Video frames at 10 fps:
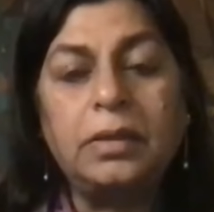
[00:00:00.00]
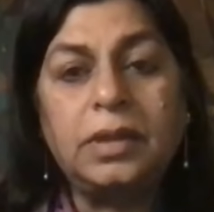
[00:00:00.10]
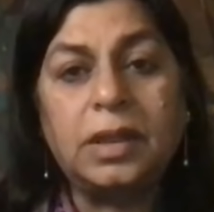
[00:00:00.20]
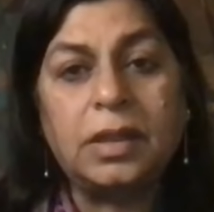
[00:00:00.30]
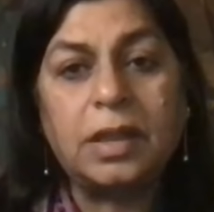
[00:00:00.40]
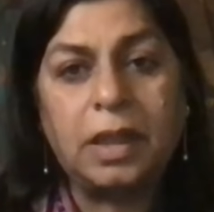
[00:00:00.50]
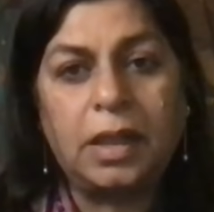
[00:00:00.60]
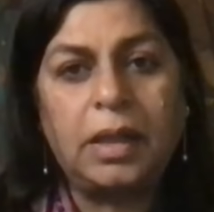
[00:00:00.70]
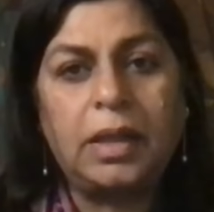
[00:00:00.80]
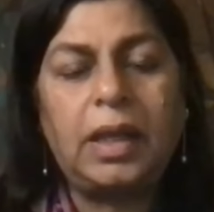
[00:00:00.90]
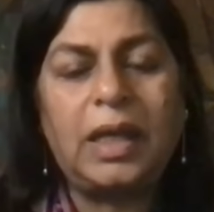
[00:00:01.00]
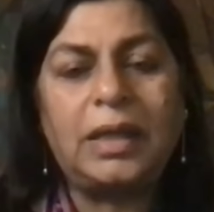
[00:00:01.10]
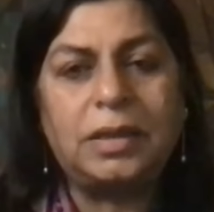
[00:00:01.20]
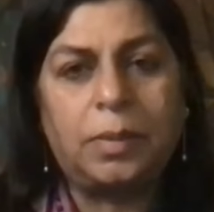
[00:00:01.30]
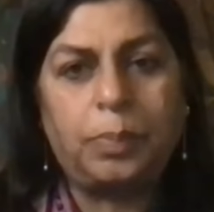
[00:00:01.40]
the girl
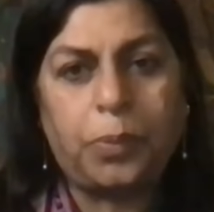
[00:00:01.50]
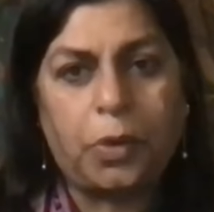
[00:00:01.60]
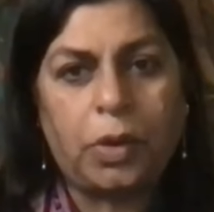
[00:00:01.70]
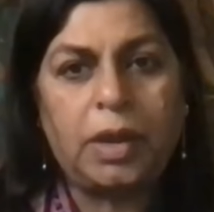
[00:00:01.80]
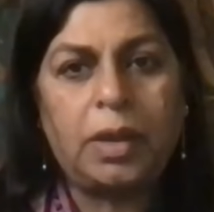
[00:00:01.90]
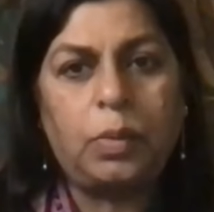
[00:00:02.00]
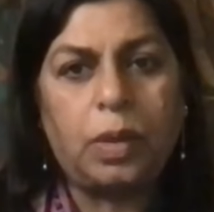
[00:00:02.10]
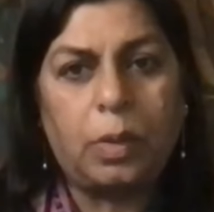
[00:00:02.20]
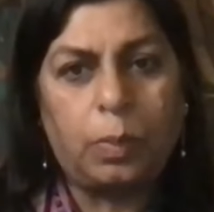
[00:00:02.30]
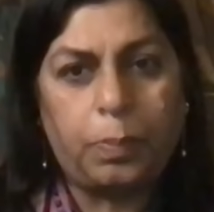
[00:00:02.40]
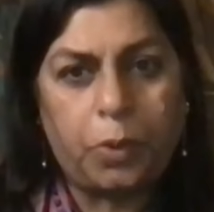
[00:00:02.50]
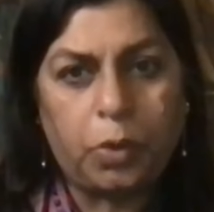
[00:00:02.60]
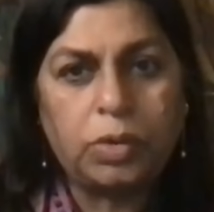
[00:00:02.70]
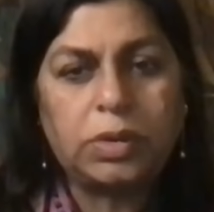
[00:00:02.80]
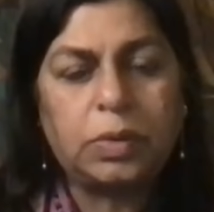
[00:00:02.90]
and the boy were
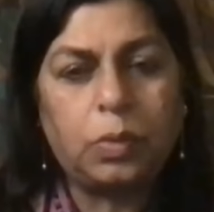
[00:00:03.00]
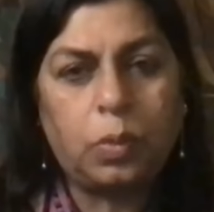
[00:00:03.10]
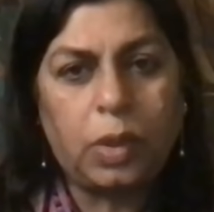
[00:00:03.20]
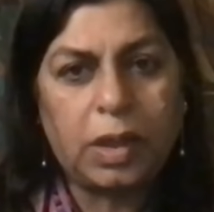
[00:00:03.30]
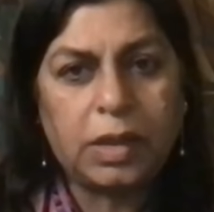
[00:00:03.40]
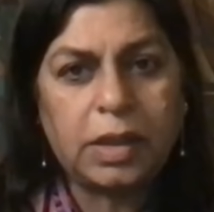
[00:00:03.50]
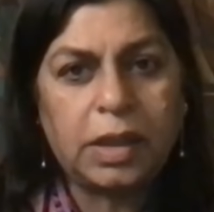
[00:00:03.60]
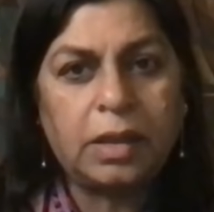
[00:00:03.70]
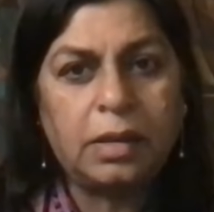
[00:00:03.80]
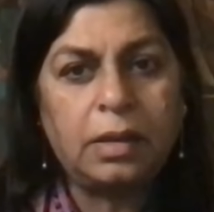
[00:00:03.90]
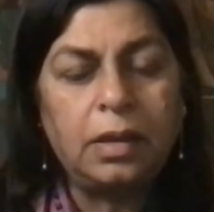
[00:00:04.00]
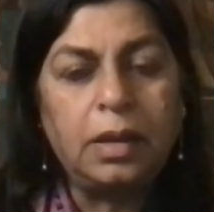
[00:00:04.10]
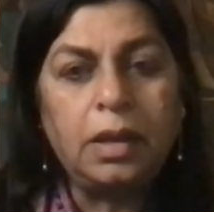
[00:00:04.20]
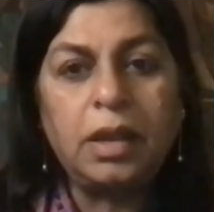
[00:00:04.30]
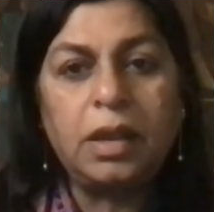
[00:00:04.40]
both working
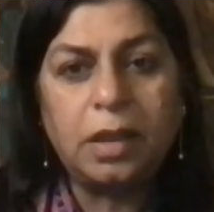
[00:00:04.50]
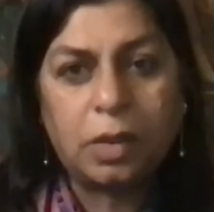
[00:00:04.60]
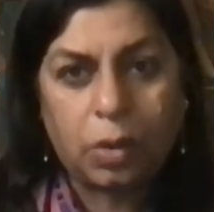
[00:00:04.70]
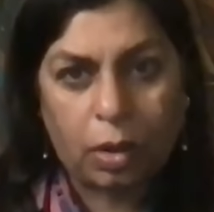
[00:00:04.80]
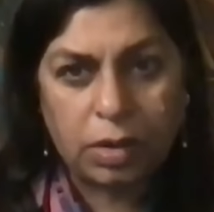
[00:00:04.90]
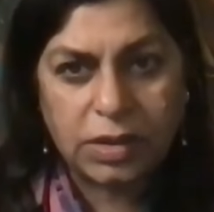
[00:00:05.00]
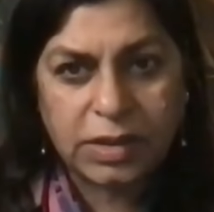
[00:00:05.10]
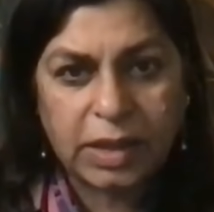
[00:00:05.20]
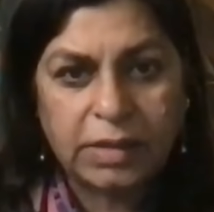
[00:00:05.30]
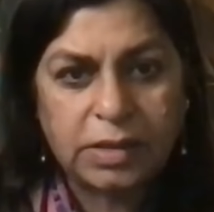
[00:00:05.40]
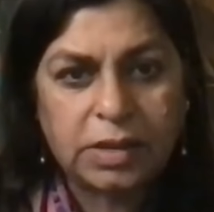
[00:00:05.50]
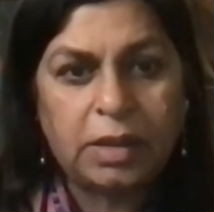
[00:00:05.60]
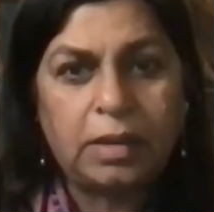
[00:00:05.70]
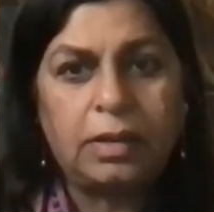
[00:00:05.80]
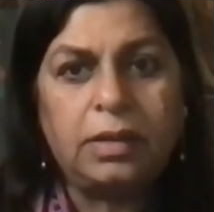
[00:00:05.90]
in a call
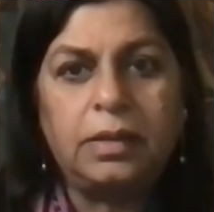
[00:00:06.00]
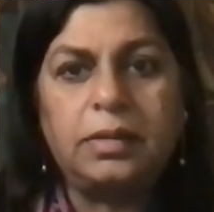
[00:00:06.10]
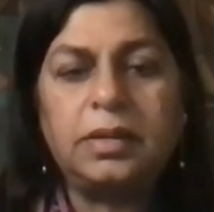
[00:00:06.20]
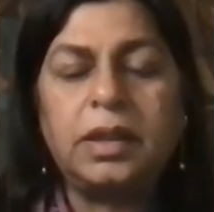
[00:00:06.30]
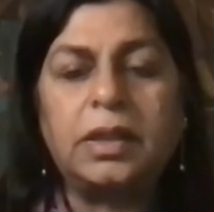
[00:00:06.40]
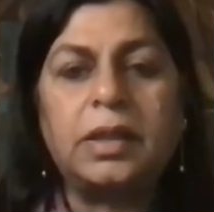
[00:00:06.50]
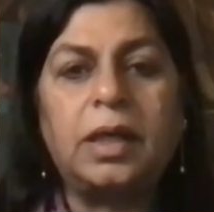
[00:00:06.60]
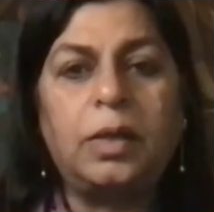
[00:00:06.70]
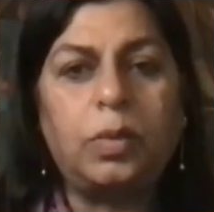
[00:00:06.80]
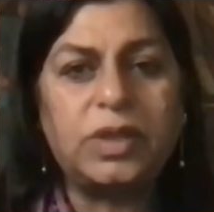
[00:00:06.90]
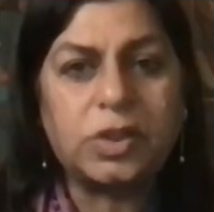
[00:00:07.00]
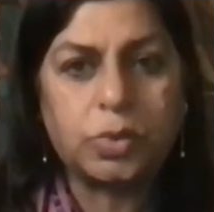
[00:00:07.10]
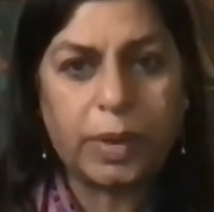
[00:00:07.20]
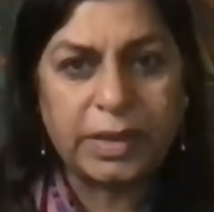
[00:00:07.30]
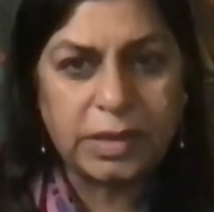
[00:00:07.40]
center. The girl was
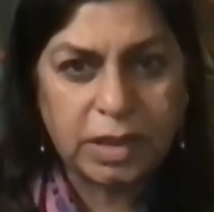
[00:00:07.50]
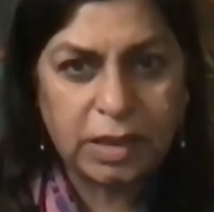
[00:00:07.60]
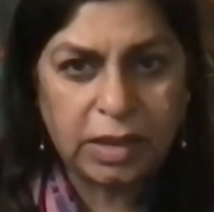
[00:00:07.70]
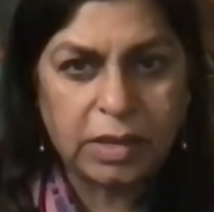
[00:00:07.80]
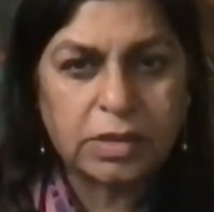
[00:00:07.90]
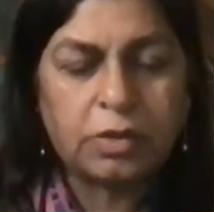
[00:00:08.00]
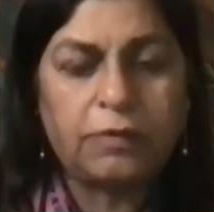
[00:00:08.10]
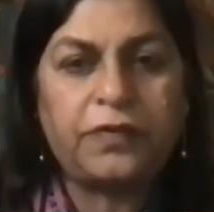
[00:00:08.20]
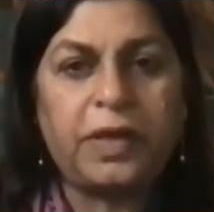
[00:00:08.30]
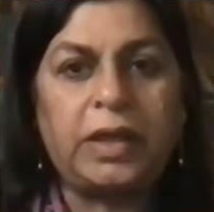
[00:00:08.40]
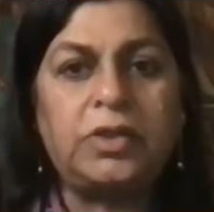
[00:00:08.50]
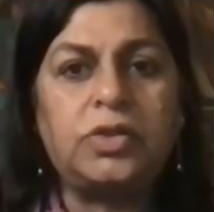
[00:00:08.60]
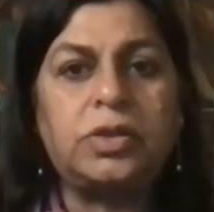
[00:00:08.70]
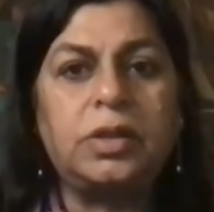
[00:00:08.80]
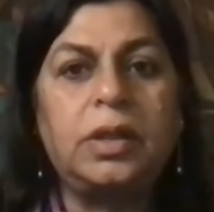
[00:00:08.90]
20 years of
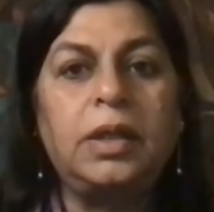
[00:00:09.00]
age.